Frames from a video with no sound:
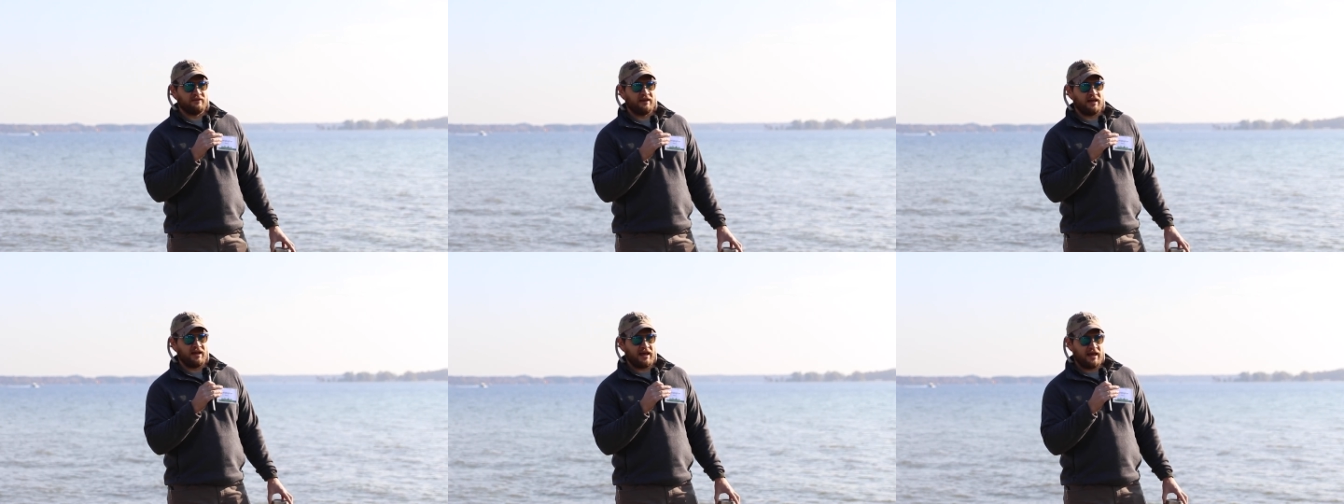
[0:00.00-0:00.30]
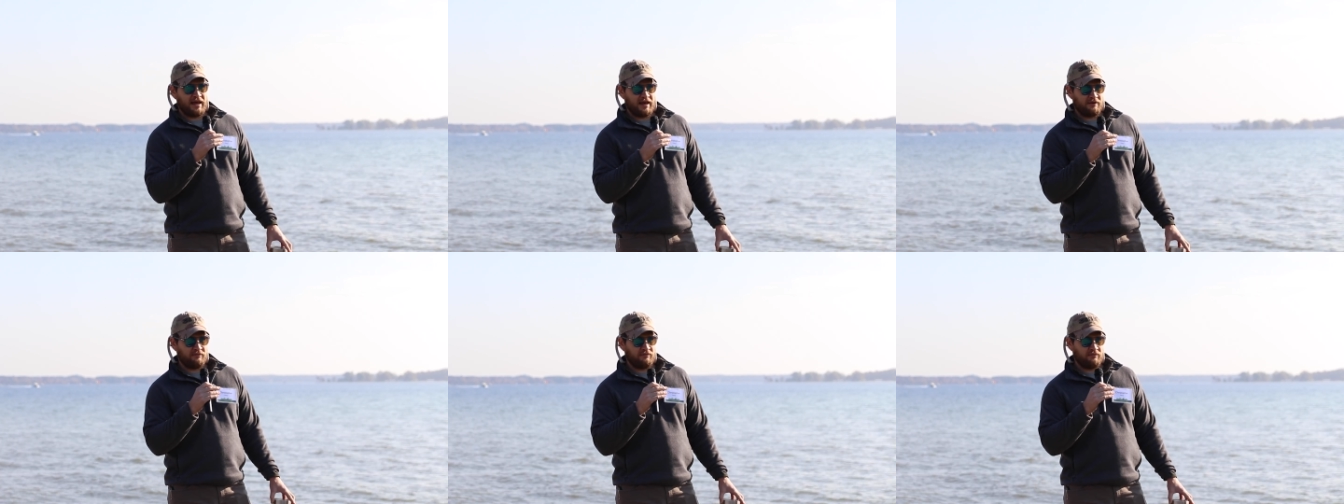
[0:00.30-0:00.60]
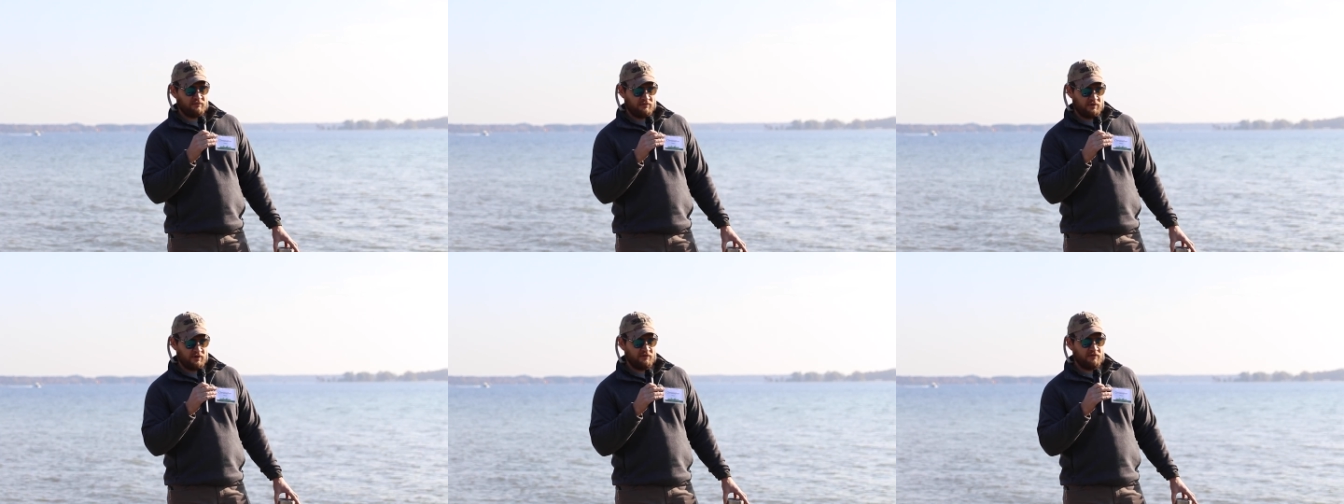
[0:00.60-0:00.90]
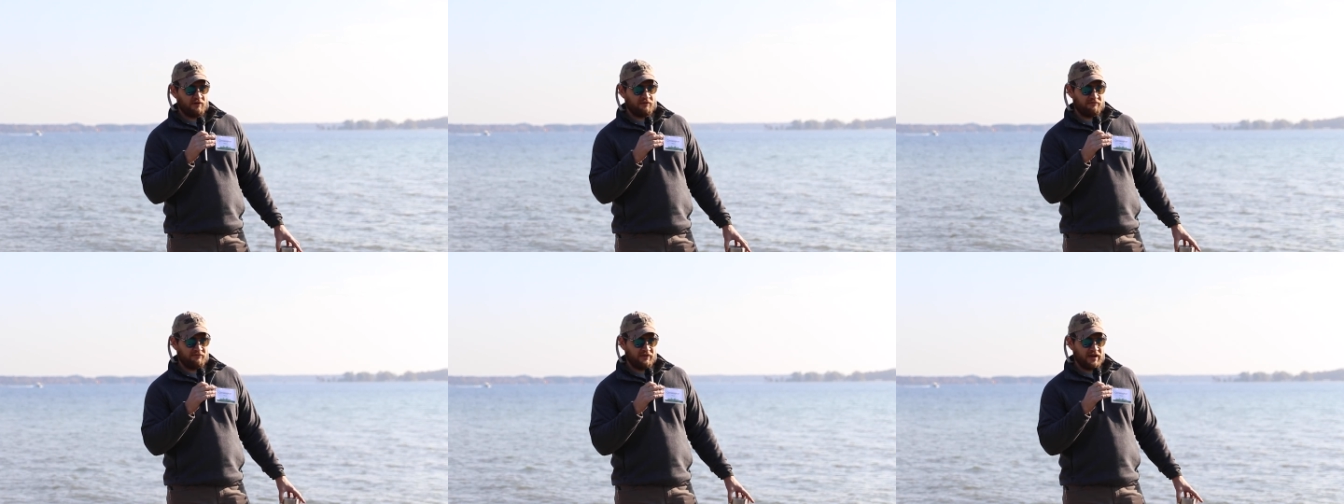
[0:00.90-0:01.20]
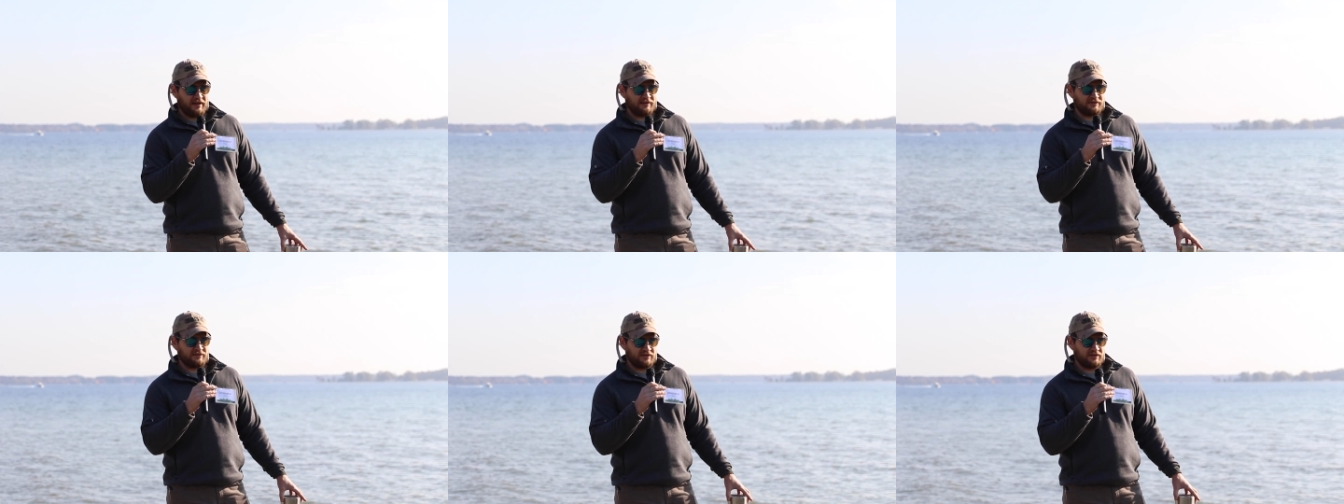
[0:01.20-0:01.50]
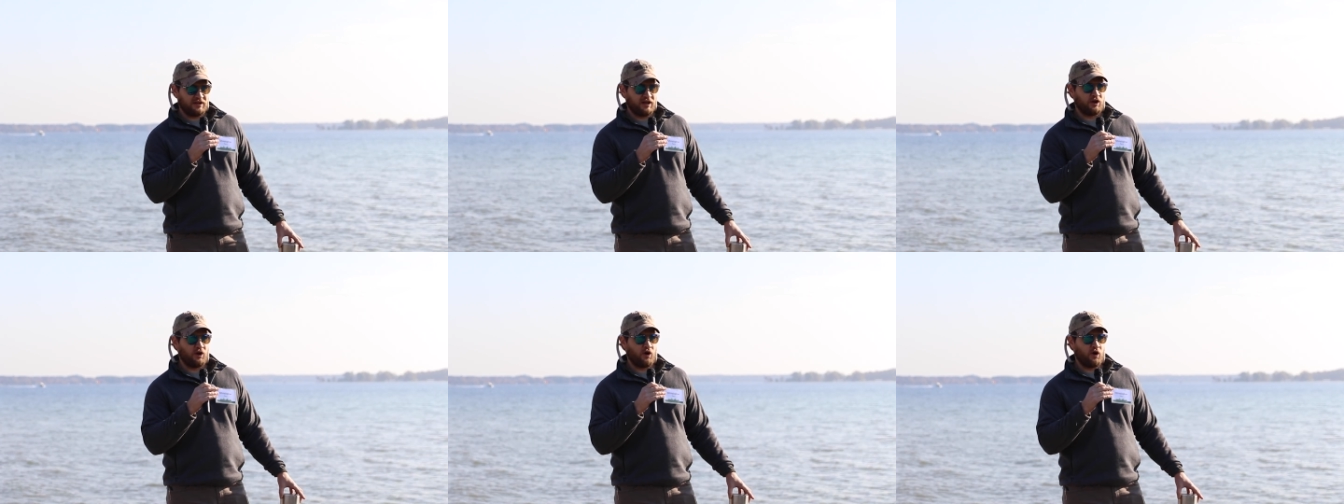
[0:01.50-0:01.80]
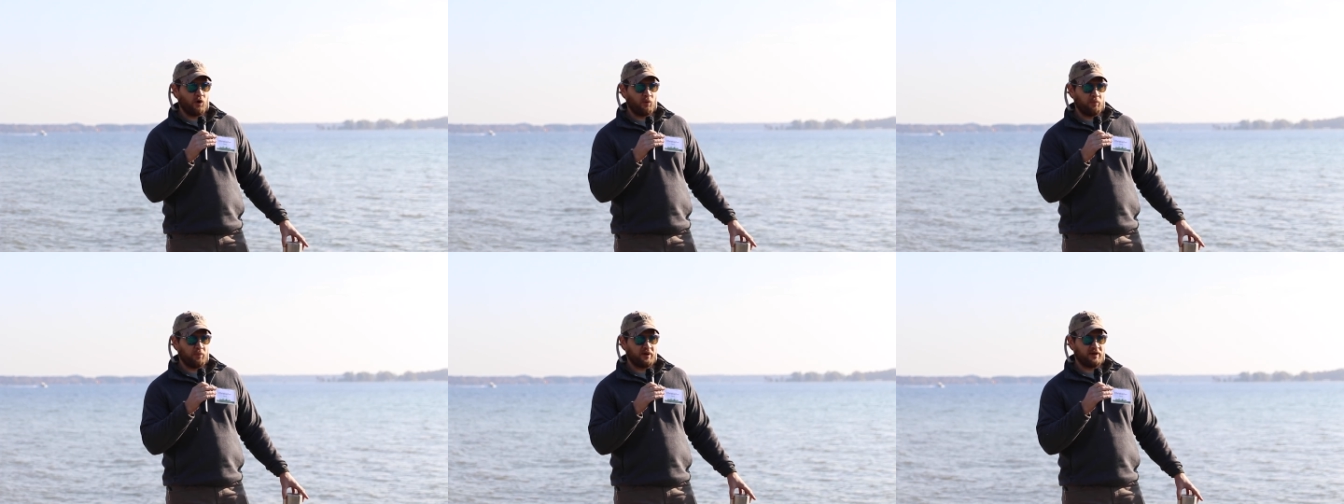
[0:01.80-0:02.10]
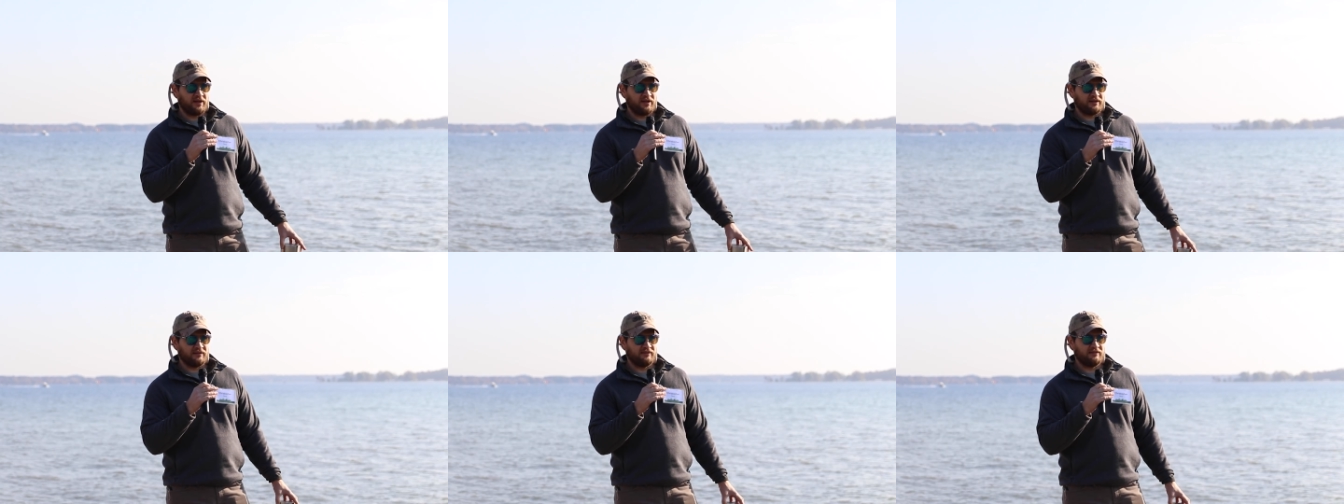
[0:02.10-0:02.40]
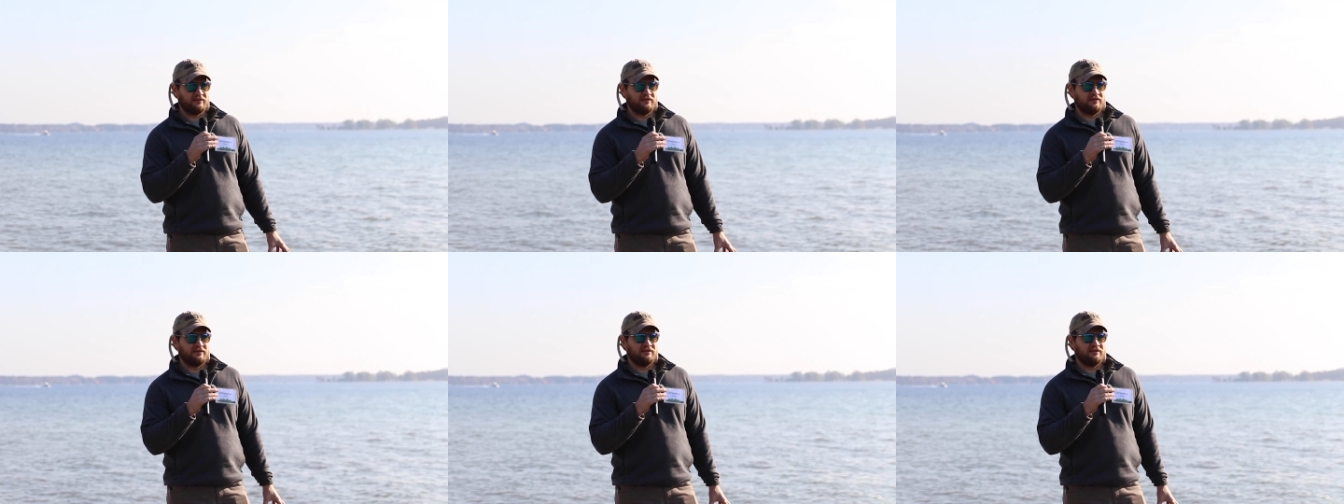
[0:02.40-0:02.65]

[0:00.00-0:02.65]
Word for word: that had an, a vent, an opening,